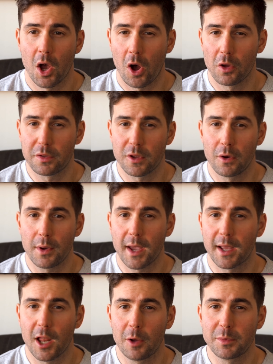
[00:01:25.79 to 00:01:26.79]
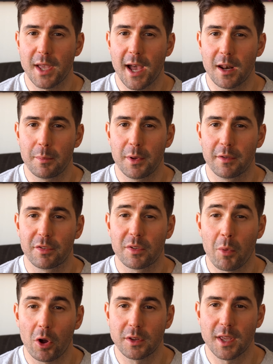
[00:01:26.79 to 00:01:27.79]
Also, it can help to add a bit of
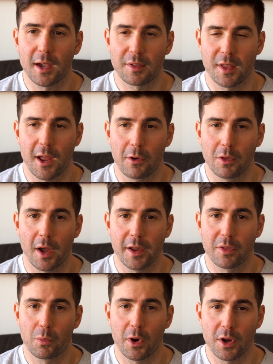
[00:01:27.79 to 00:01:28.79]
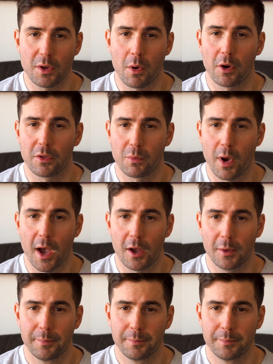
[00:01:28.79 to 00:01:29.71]
small text that outlines where you are as well.